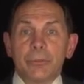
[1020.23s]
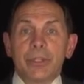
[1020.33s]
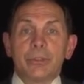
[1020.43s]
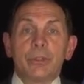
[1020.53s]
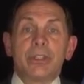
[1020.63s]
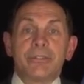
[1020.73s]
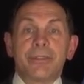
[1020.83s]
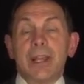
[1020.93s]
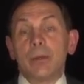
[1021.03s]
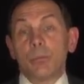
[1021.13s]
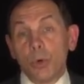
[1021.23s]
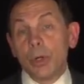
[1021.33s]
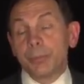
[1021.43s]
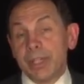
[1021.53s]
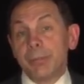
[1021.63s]
if we can only fire
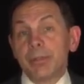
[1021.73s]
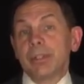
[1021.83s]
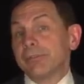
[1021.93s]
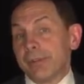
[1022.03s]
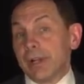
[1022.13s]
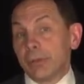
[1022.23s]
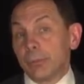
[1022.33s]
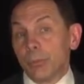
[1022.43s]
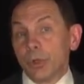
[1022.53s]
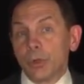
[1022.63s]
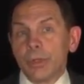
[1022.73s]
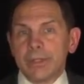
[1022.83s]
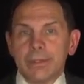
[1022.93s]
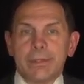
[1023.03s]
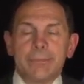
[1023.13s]
more people and fire them more
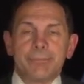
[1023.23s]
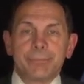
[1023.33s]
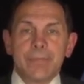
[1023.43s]
quickly.